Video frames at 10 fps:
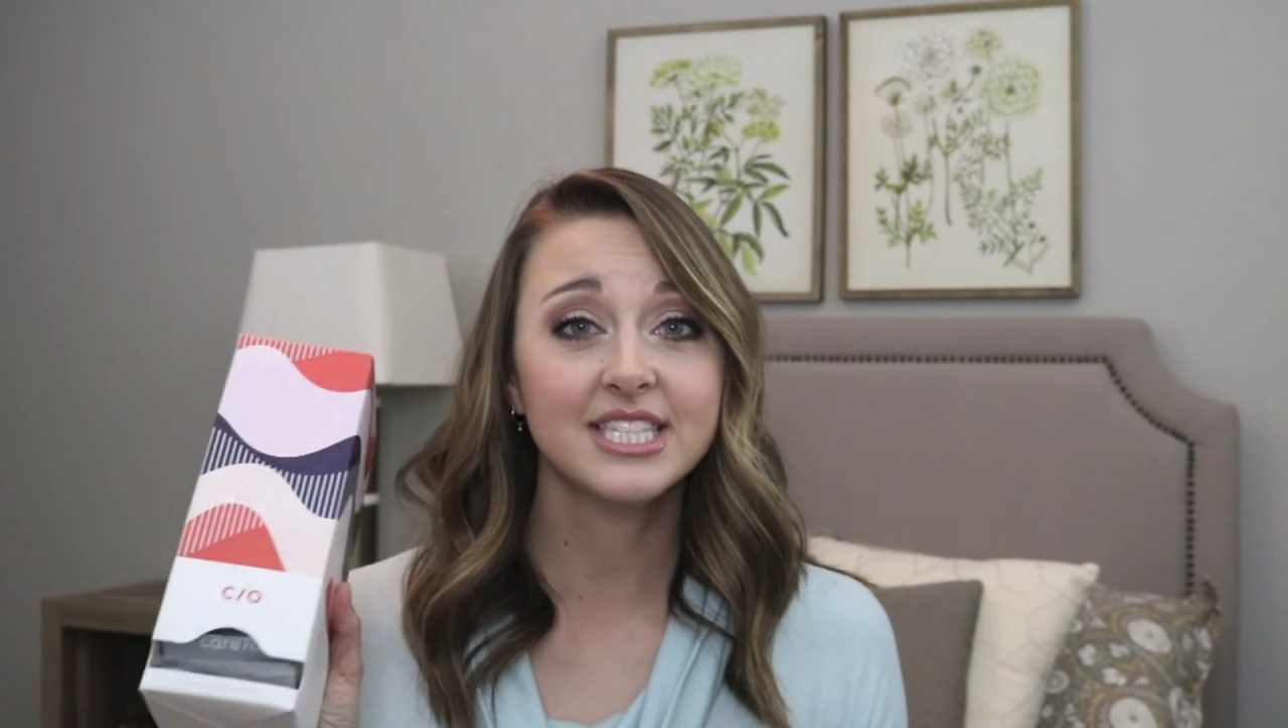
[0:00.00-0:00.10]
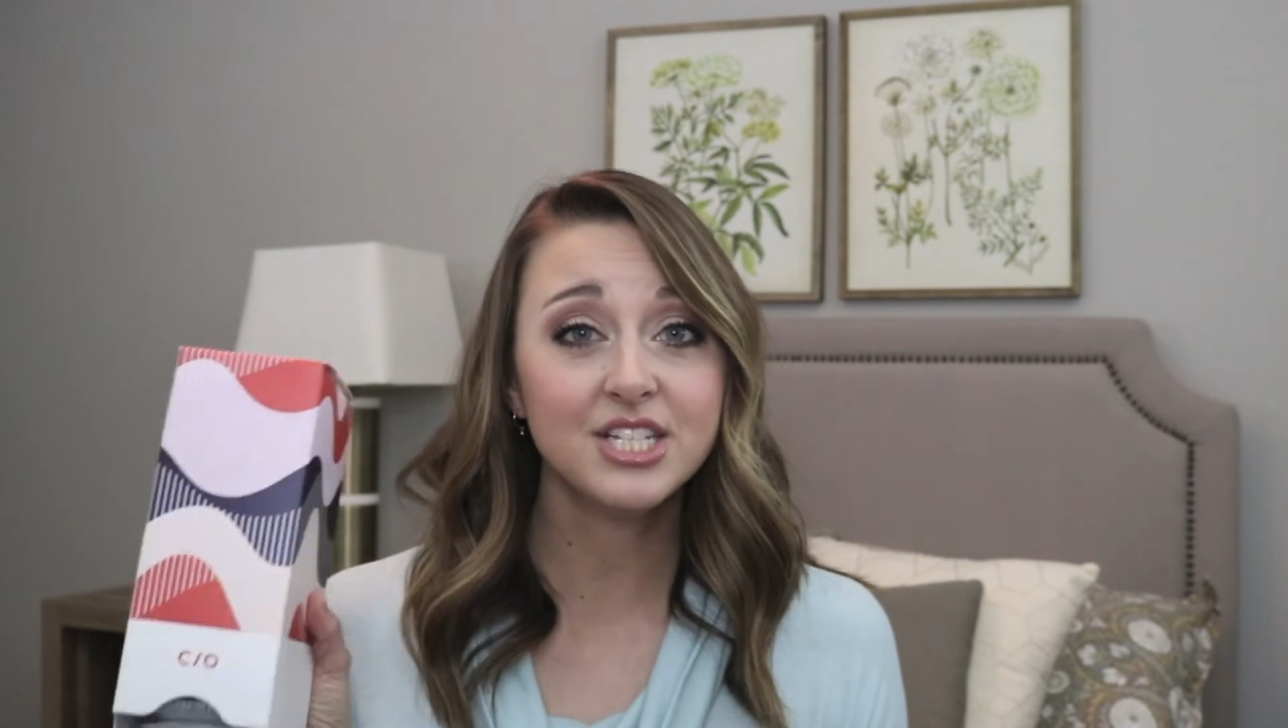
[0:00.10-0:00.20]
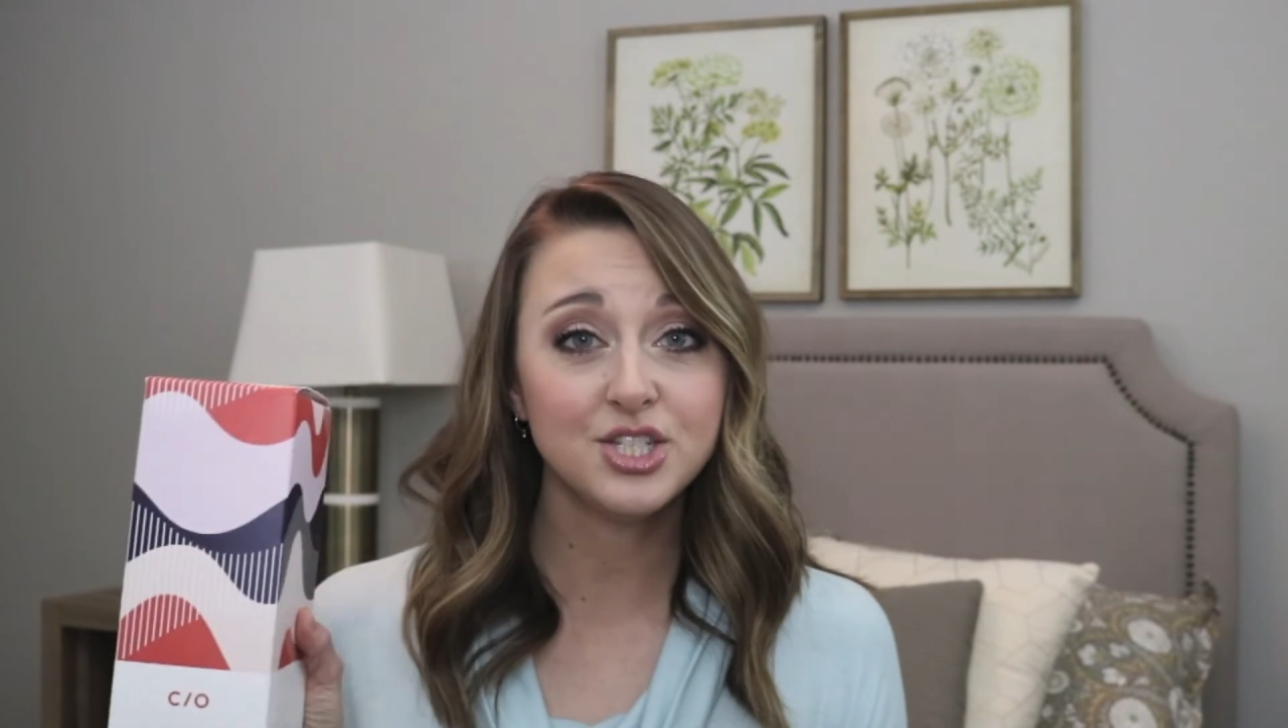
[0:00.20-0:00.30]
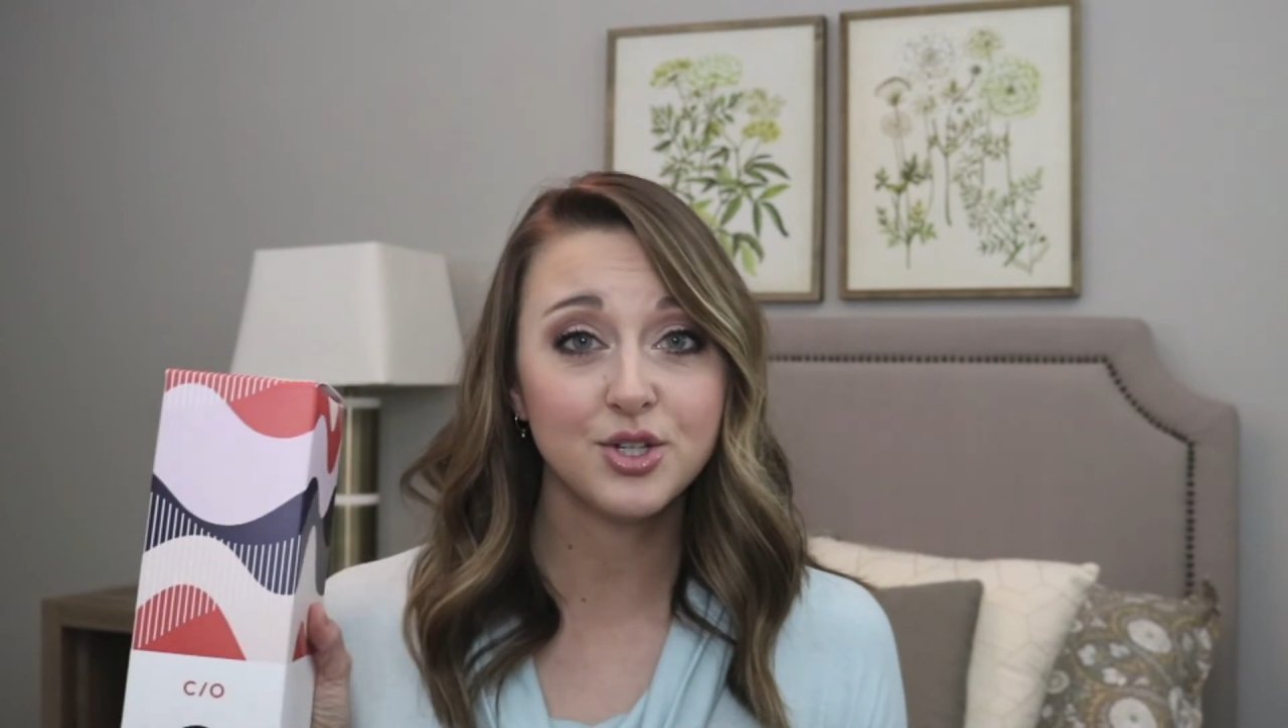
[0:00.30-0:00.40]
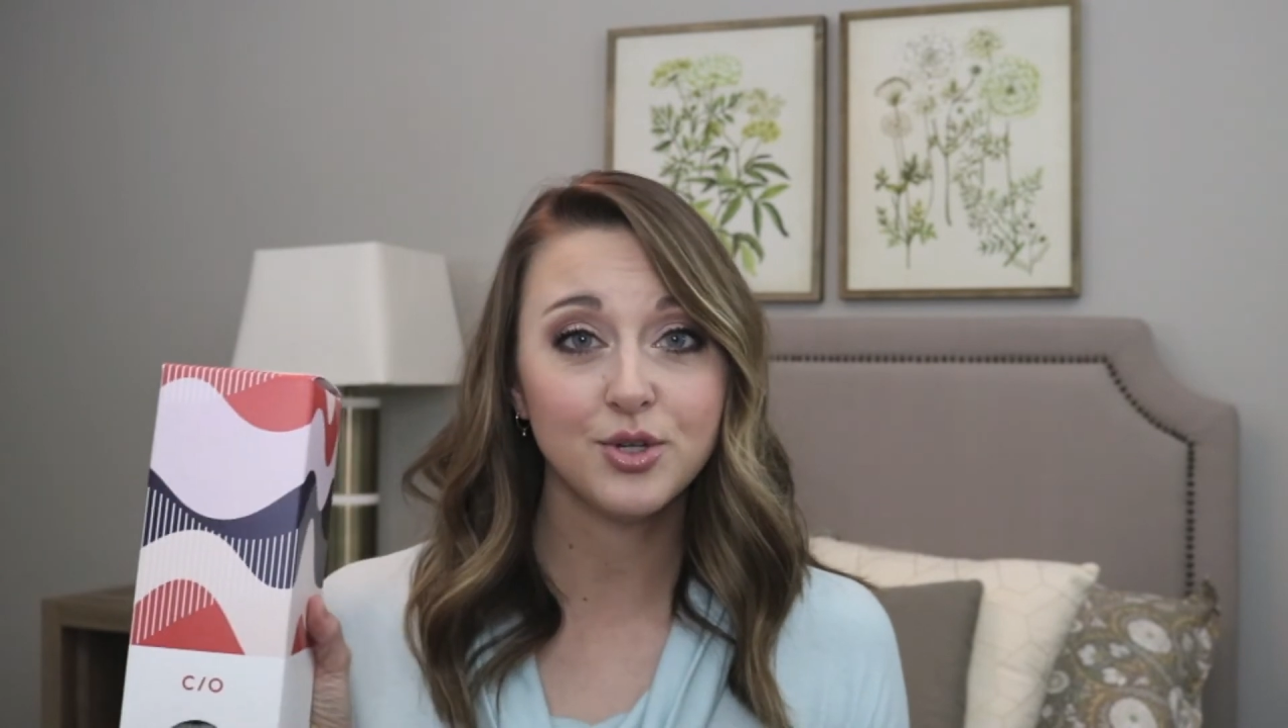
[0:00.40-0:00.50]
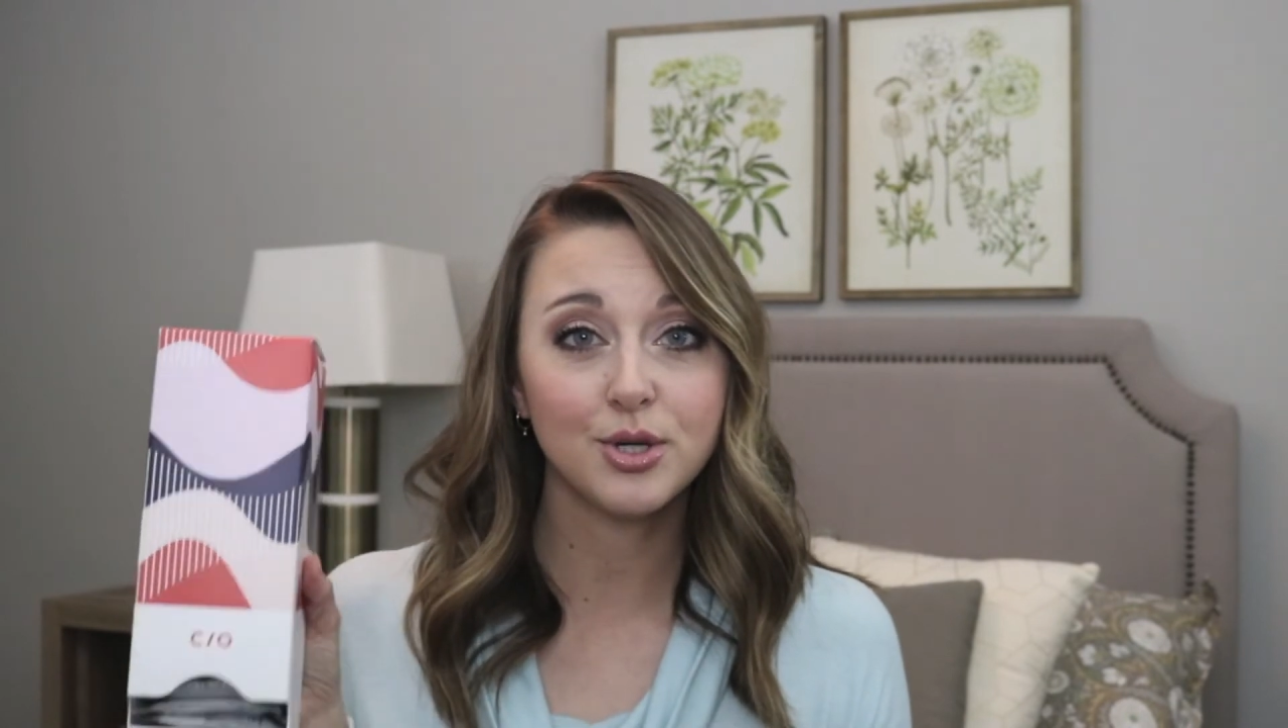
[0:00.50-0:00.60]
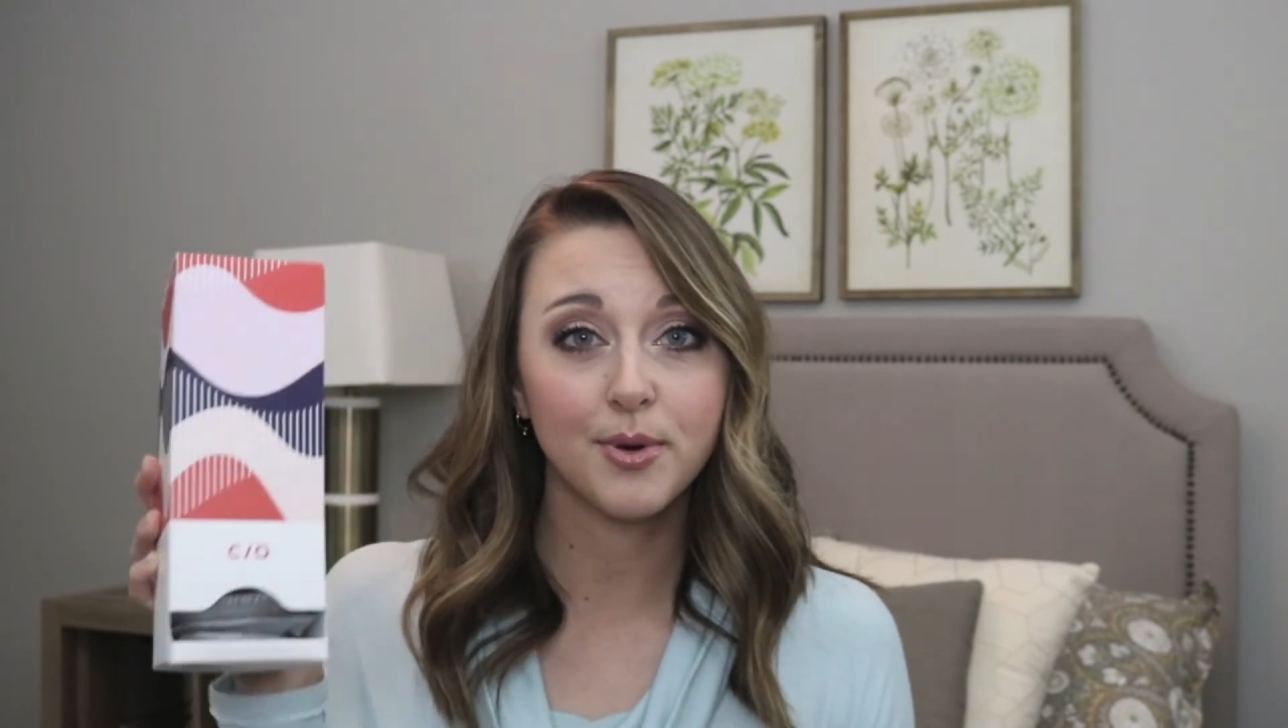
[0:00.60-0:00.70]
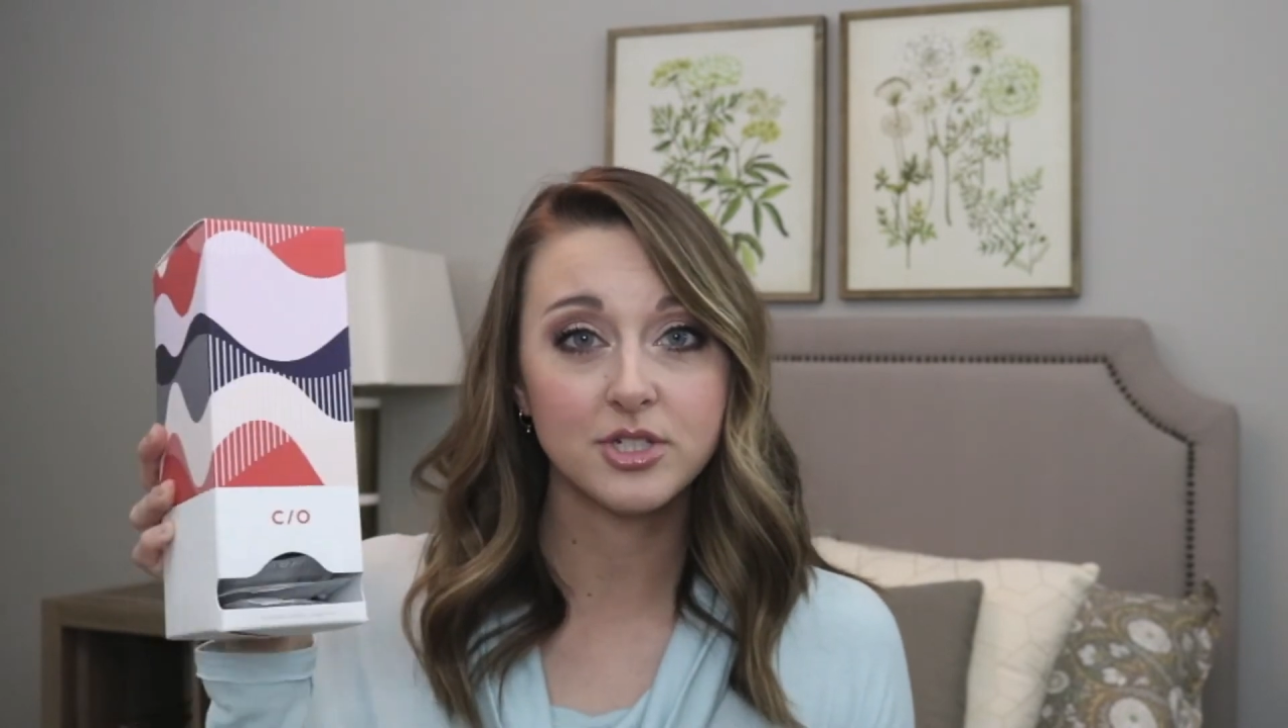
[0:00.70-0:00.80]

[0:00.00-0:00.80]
send you your